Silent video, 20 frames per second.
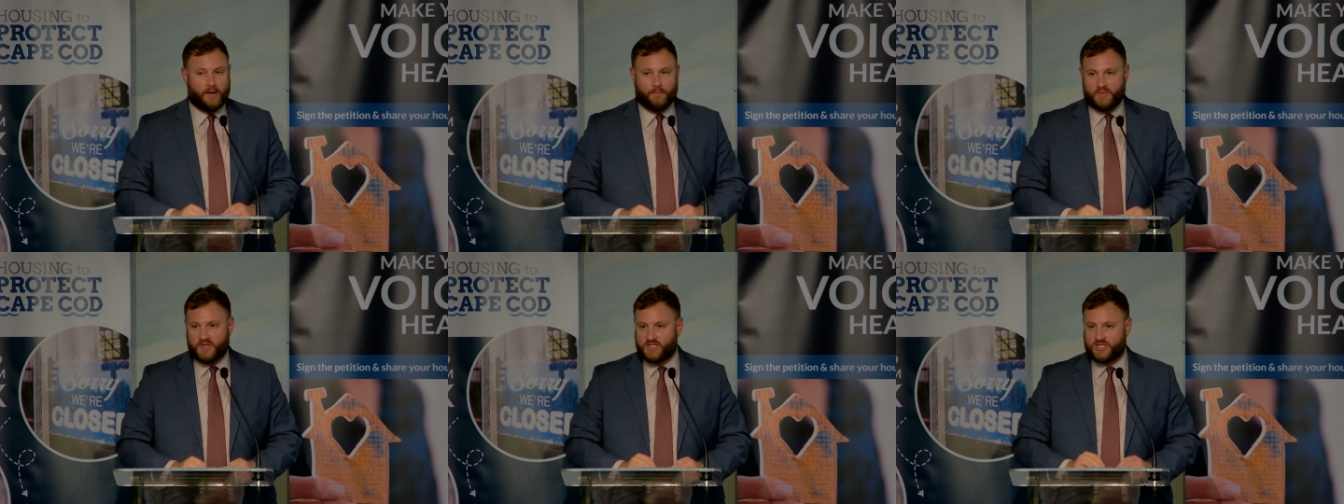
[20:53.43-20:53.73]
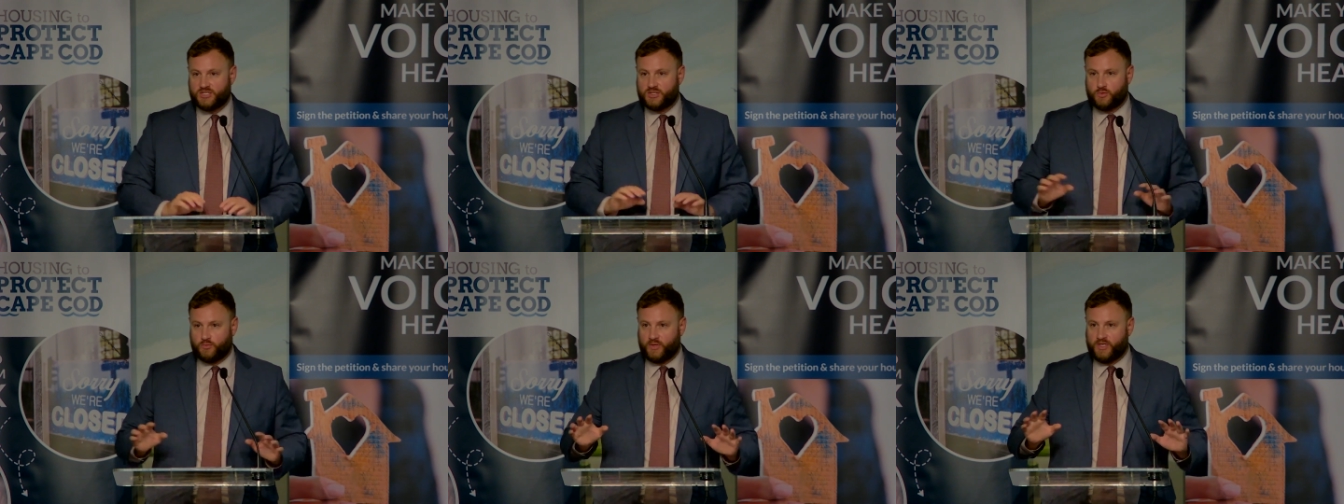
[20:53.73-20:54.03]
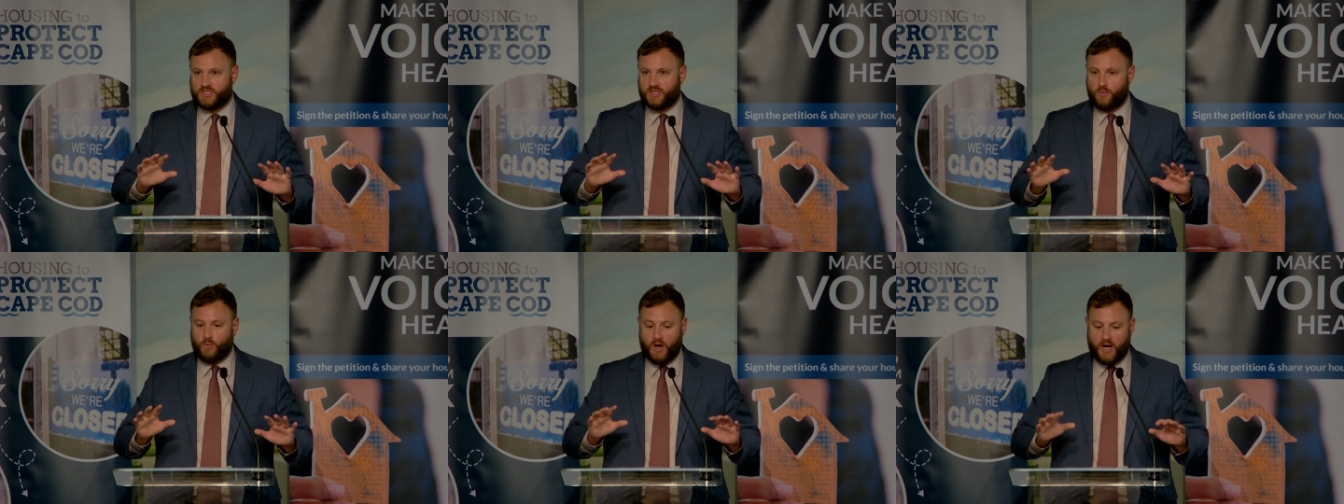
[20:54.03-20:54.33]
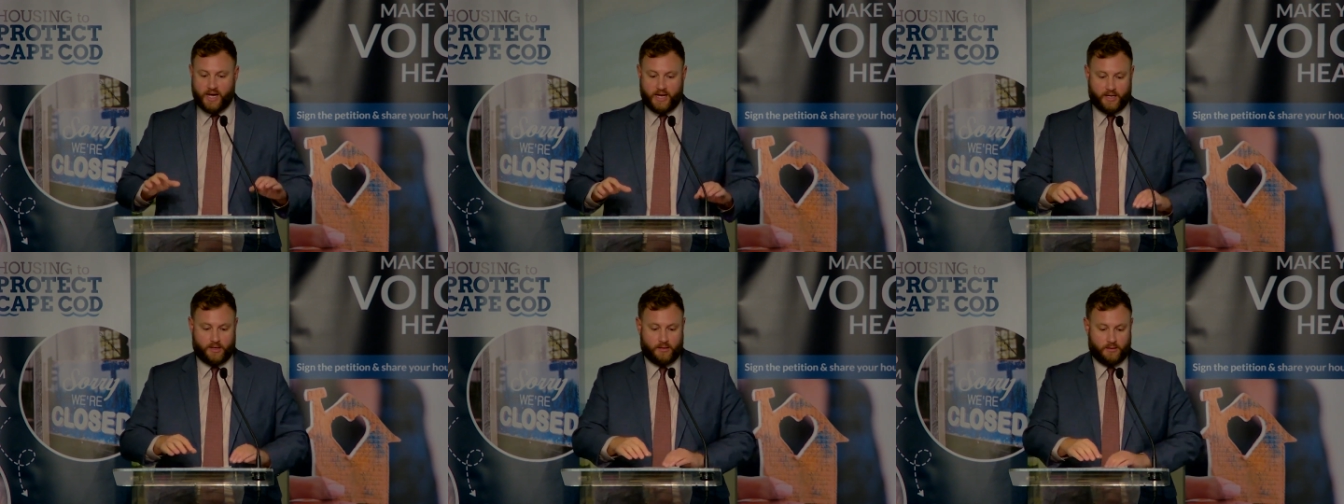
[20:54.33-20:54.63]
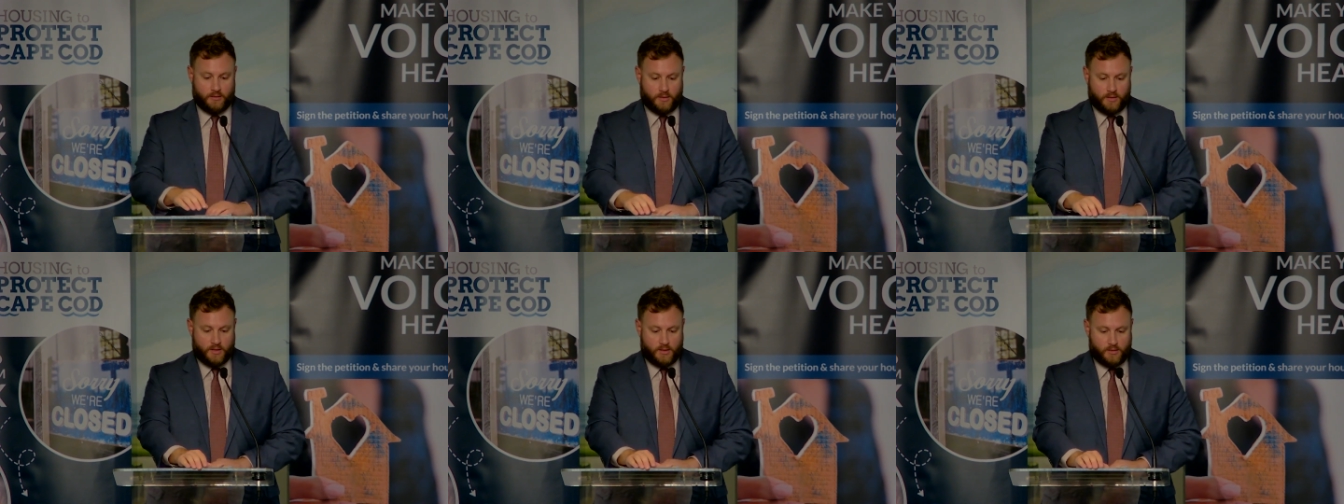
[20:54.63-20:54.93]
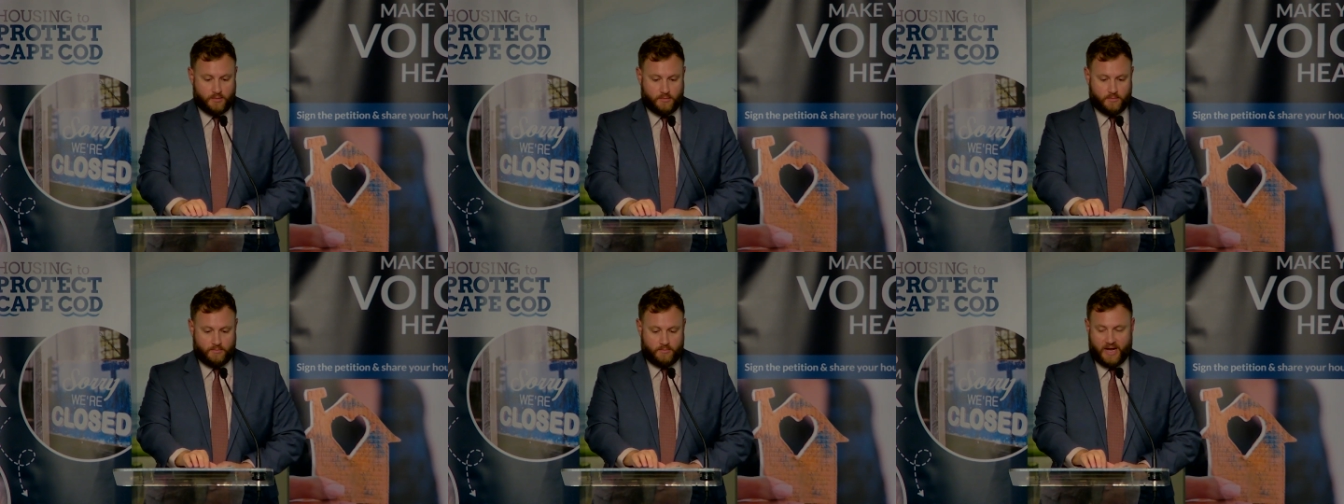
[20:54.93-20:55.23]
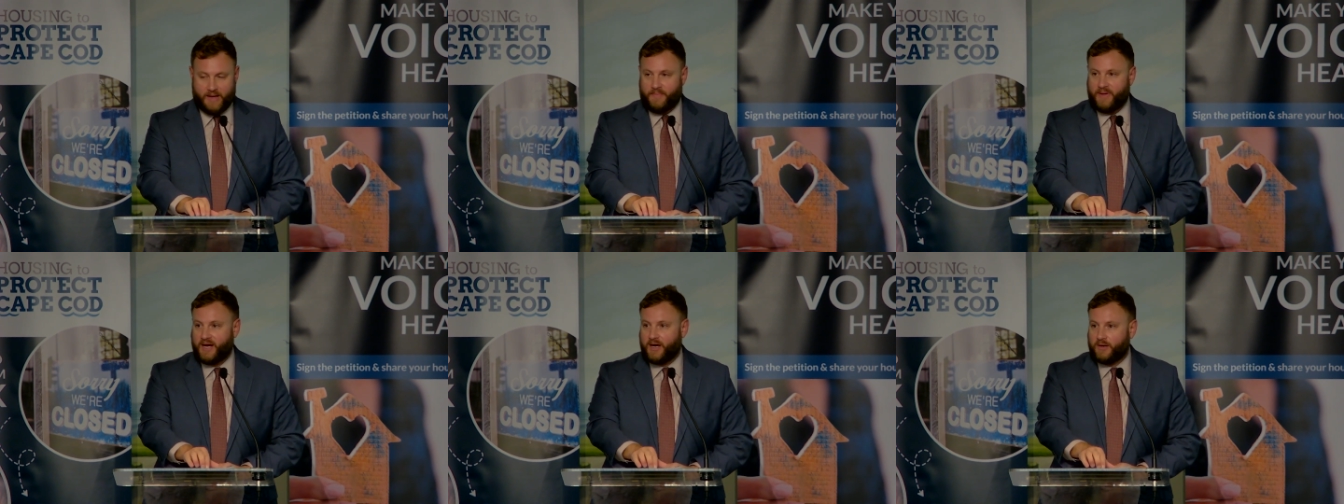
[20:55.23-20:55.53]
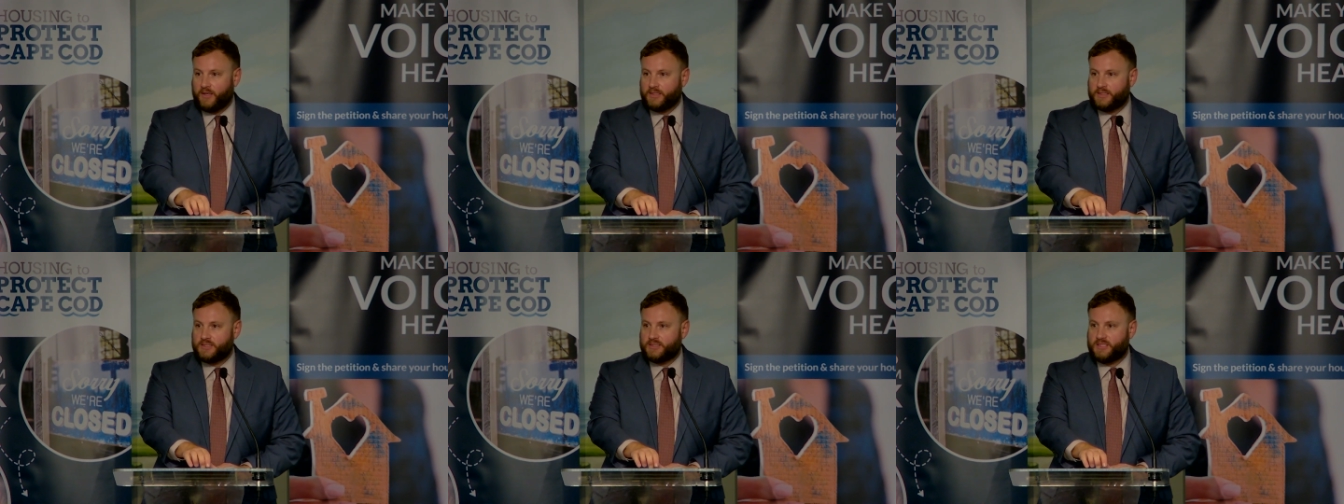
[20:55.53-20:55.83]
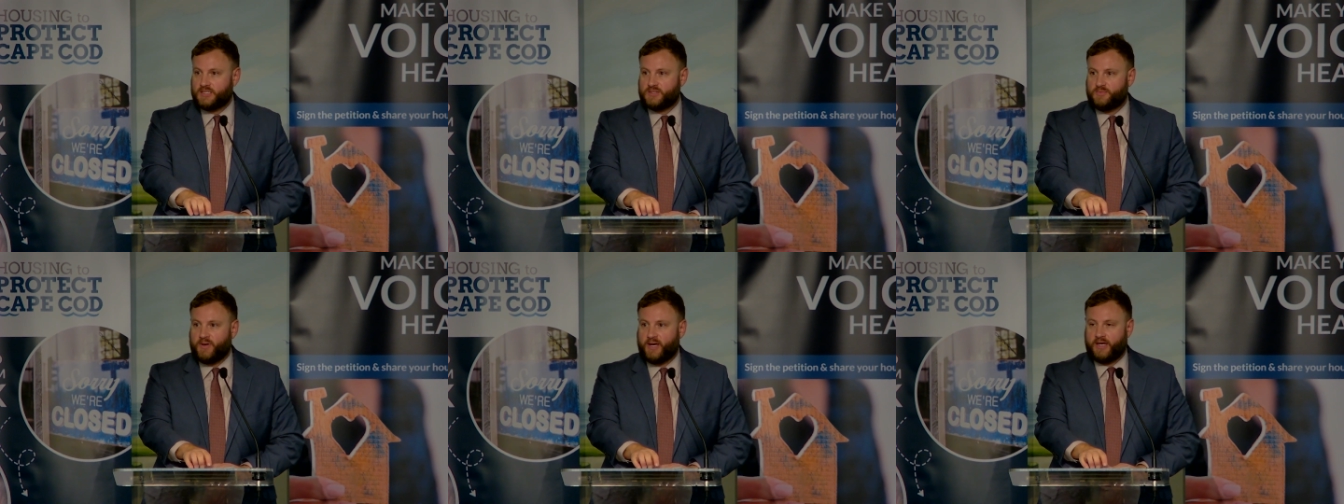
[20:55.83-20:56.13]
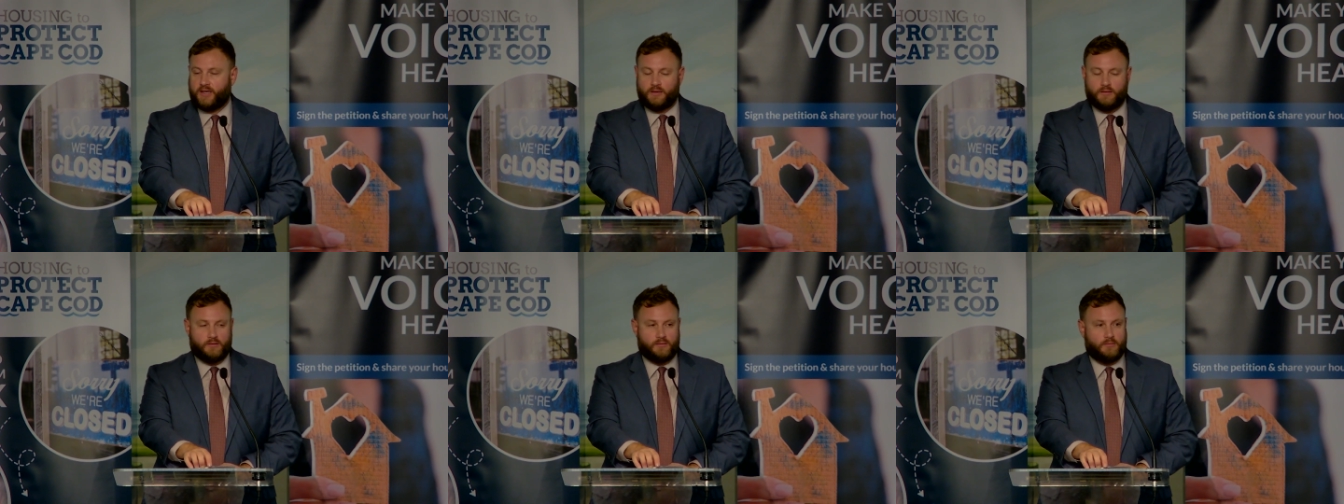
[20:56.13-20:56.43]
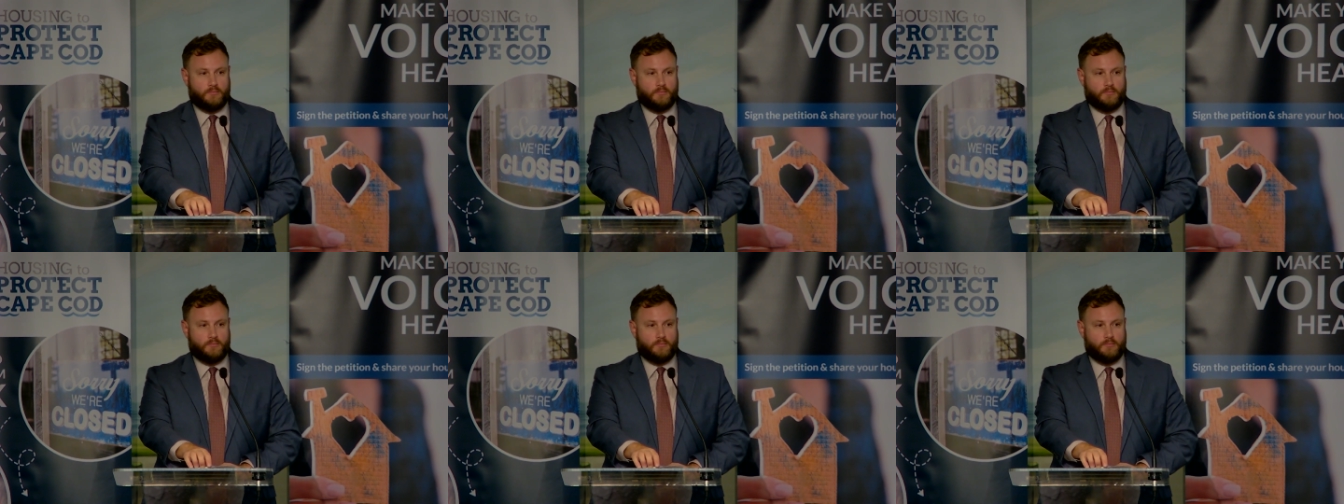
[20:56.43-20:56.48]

This is the reason why my parents, despite